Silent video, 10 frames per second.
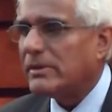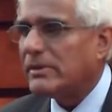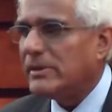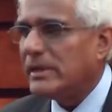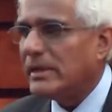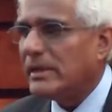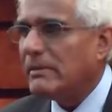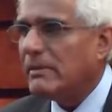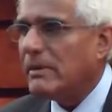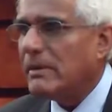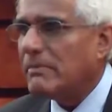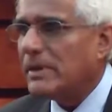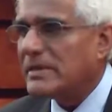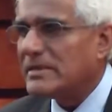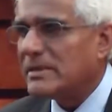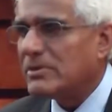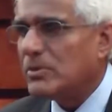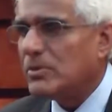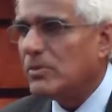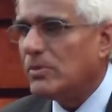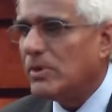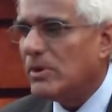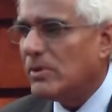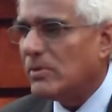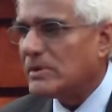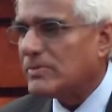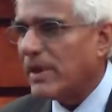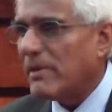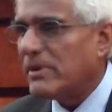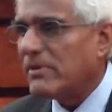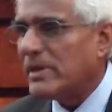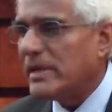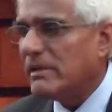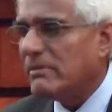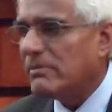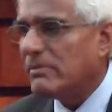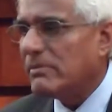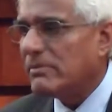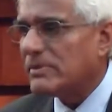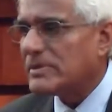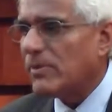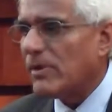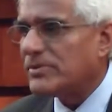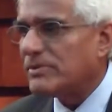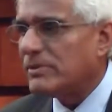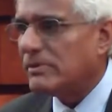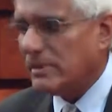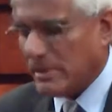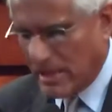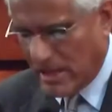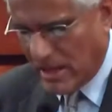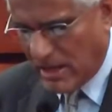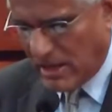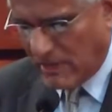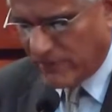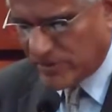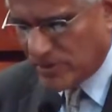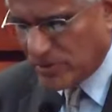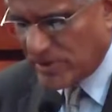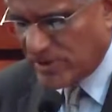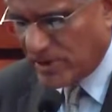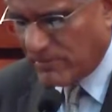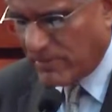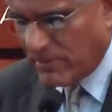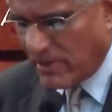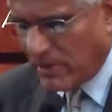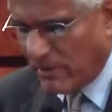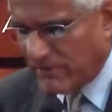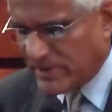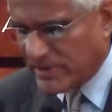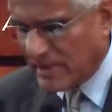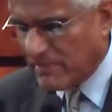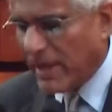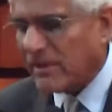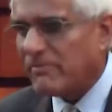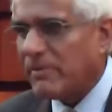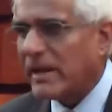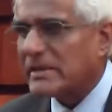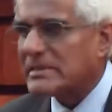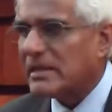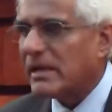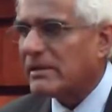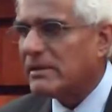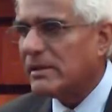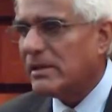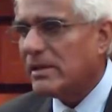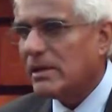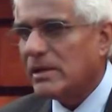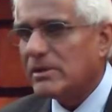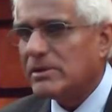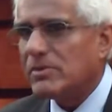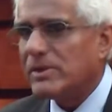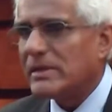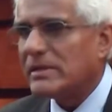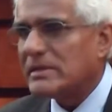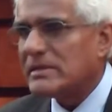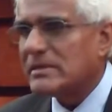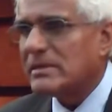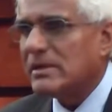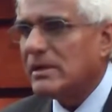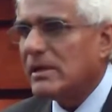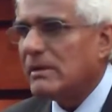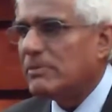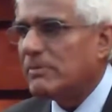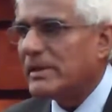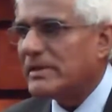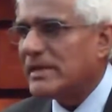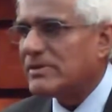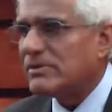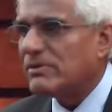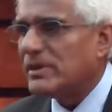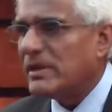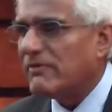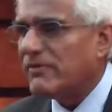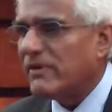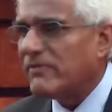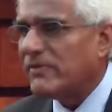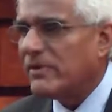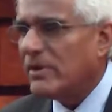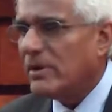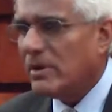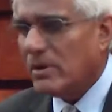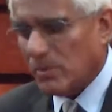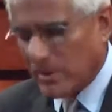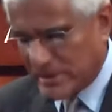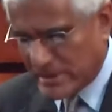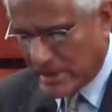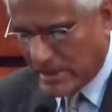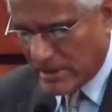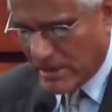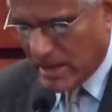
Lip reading: the person who was primarily responsible for stewardship of the State Bank of Pakistan during this implementation of the EFF was a